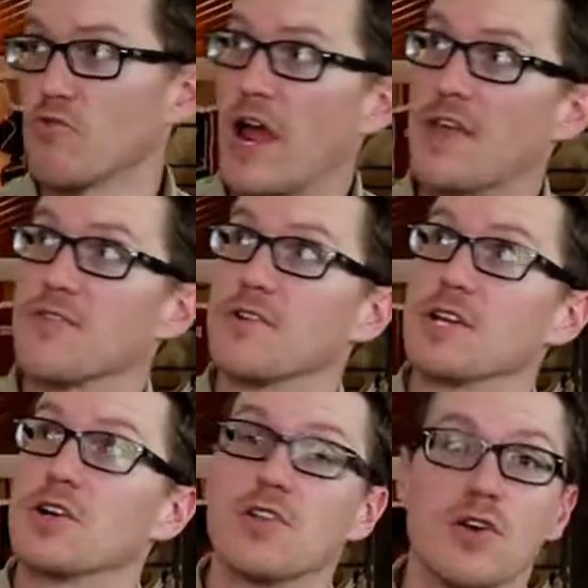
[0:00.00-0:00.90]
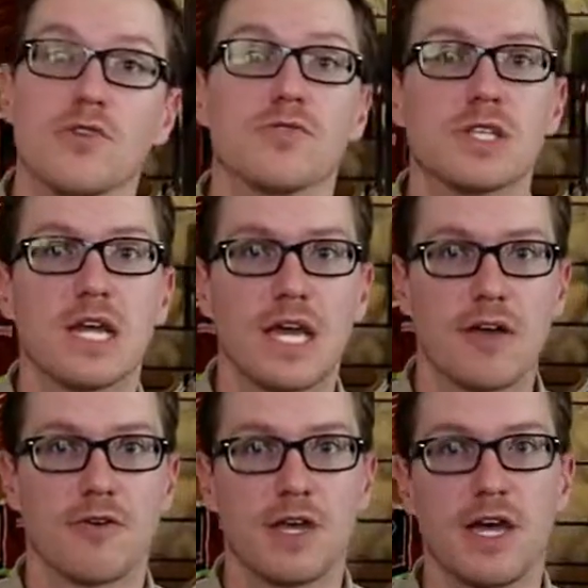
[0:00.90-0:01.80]
rather enclosed
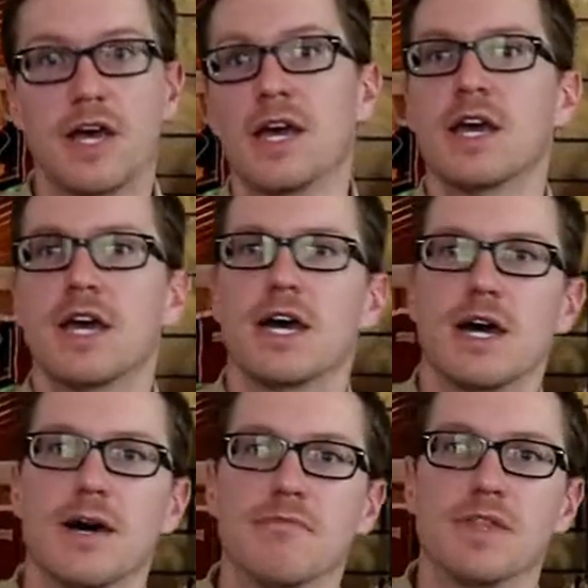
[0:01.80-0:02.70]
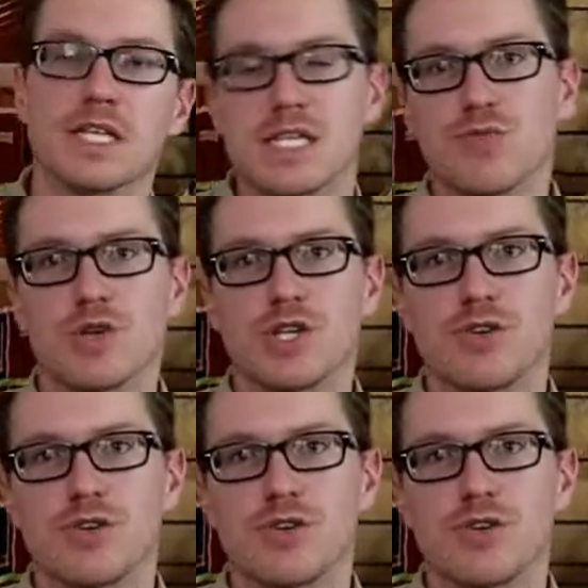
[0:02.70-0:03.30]
area. This is what